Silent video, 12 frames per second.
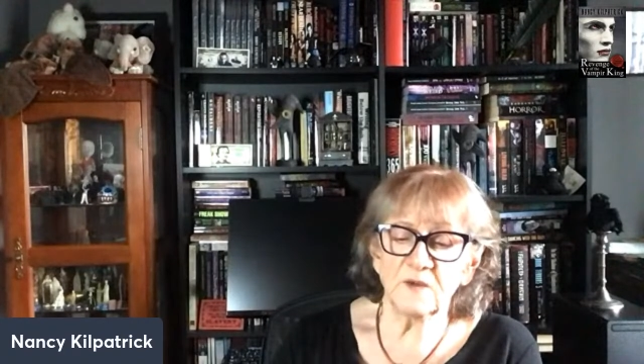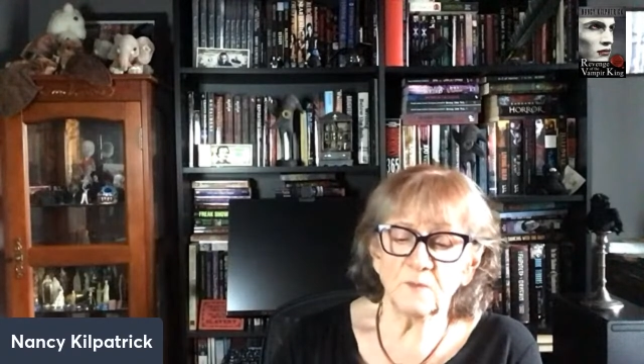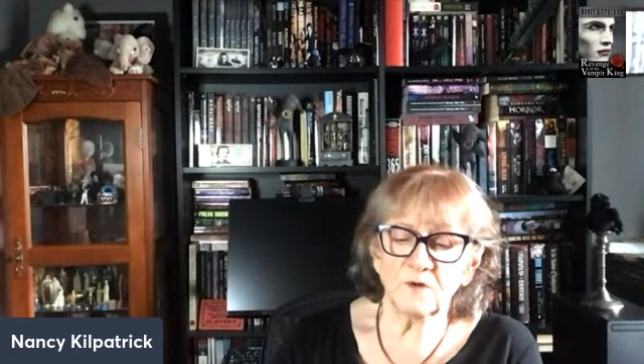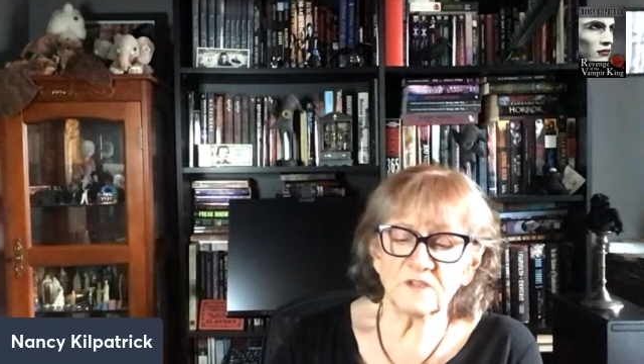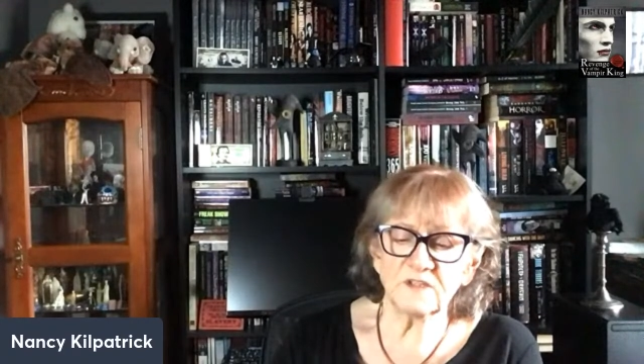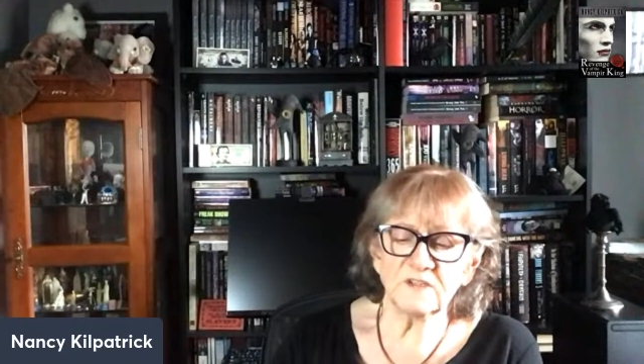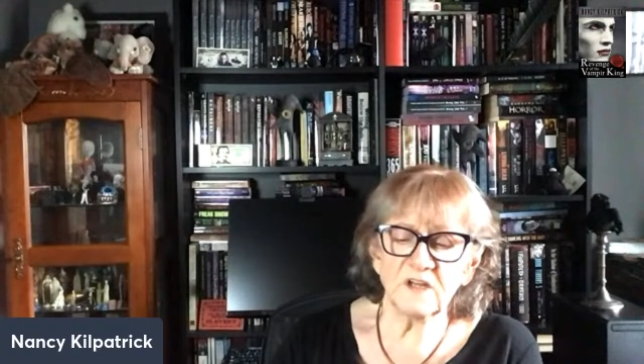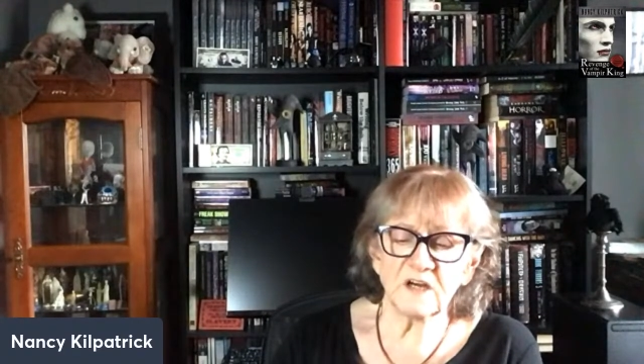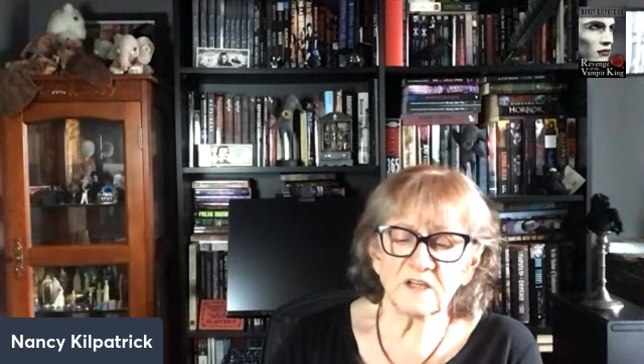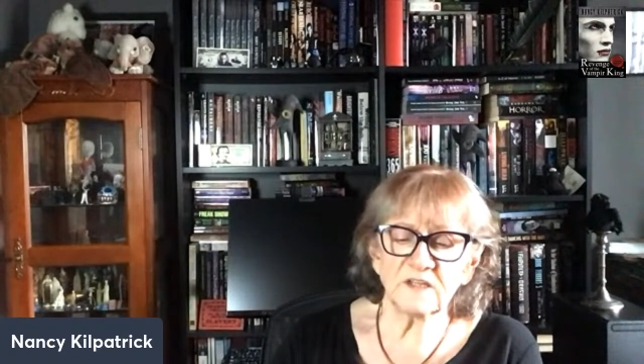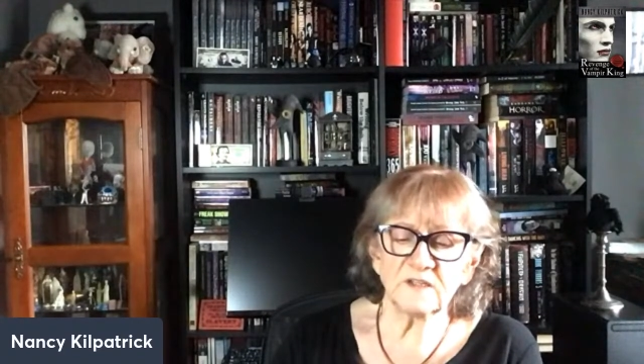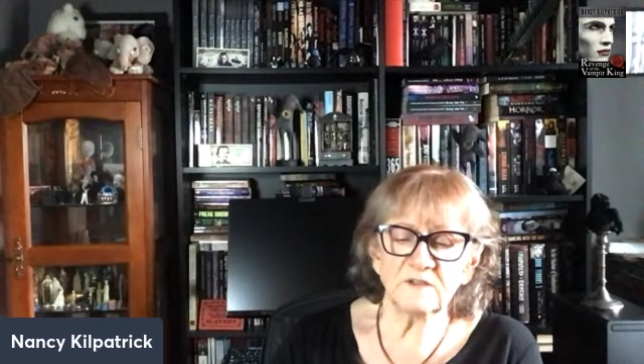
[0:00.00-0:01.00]
Morta
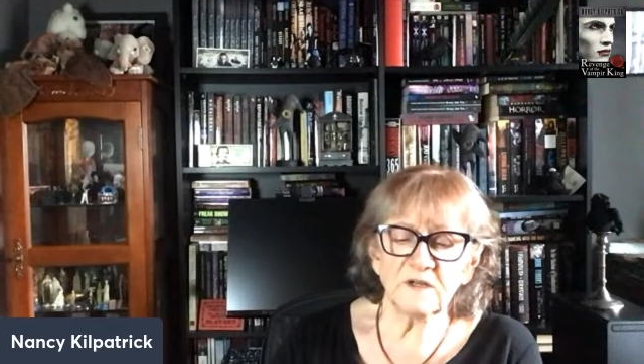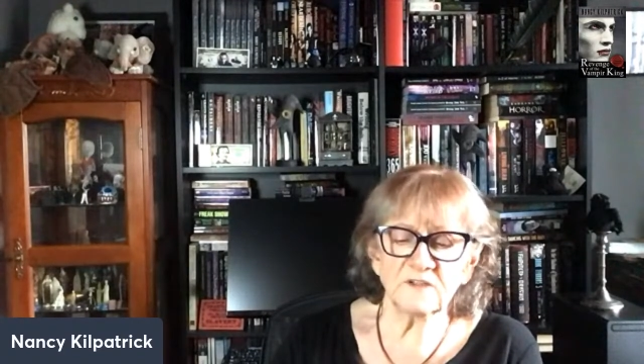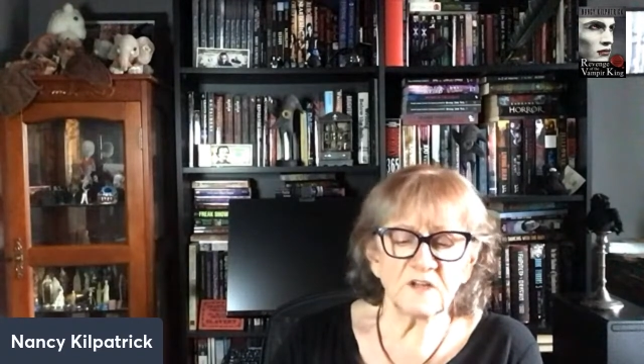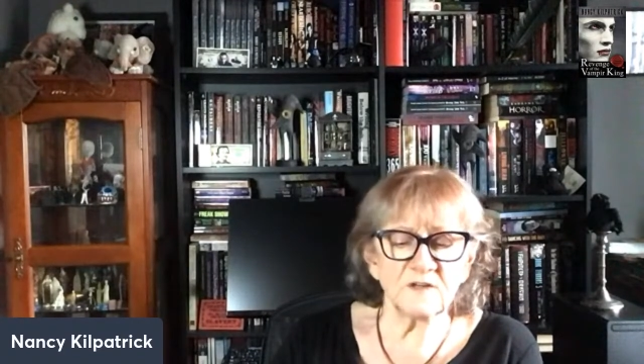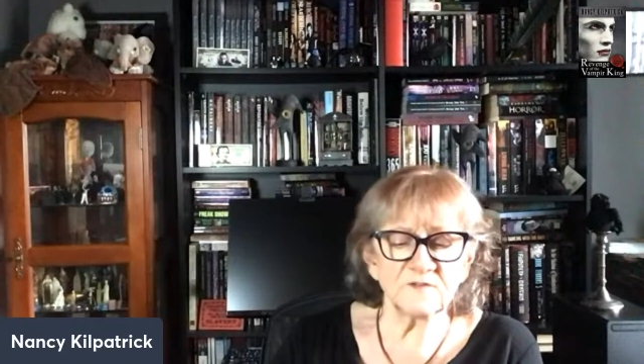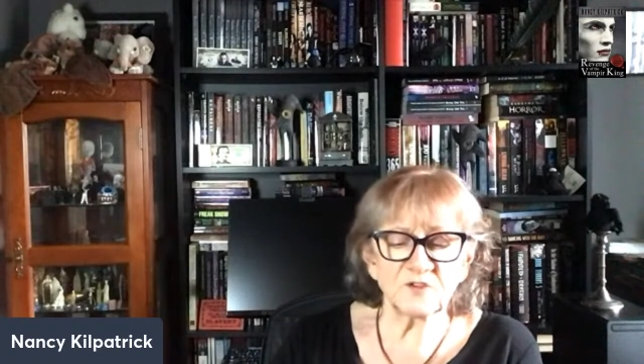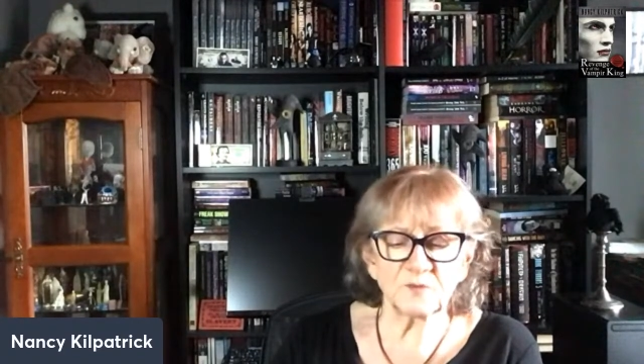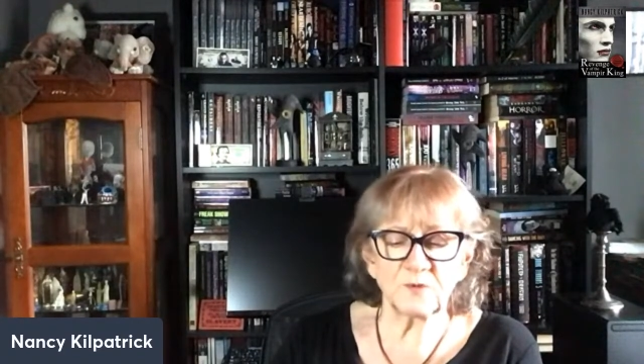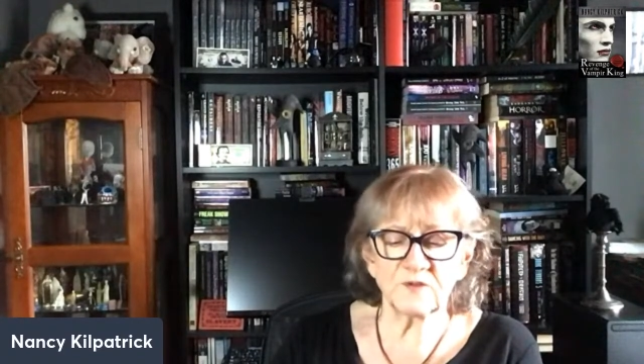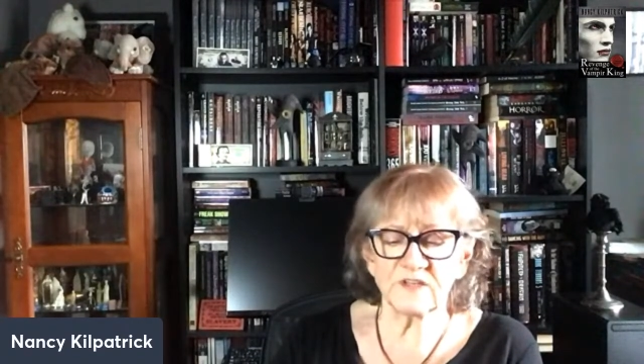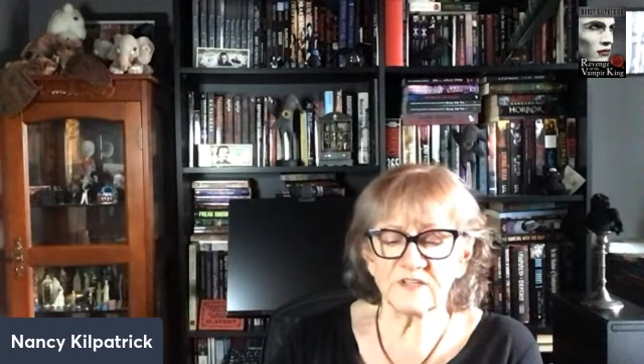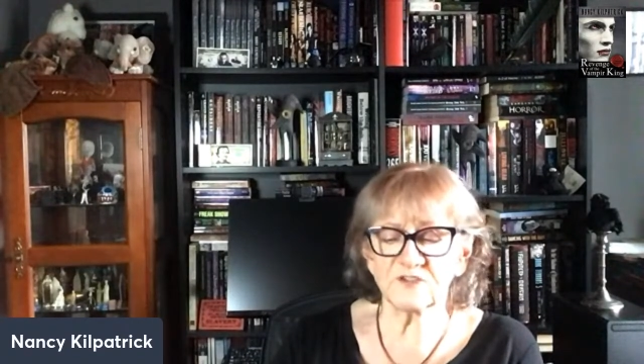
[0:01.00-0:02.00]
nodded,
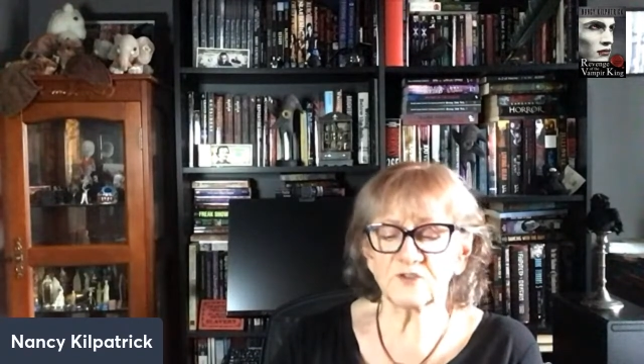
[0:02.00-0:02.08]
uncomfortable that his